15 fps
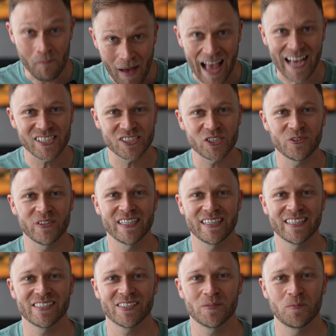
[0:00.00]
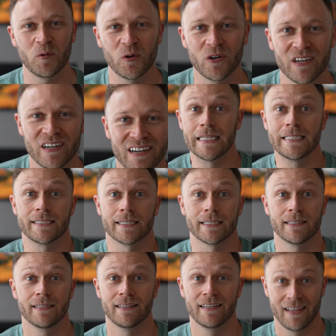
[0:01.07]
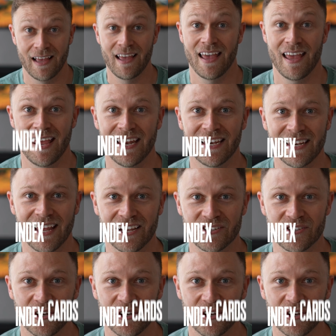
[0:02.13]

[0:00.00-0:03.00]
mastering this sport, easy, index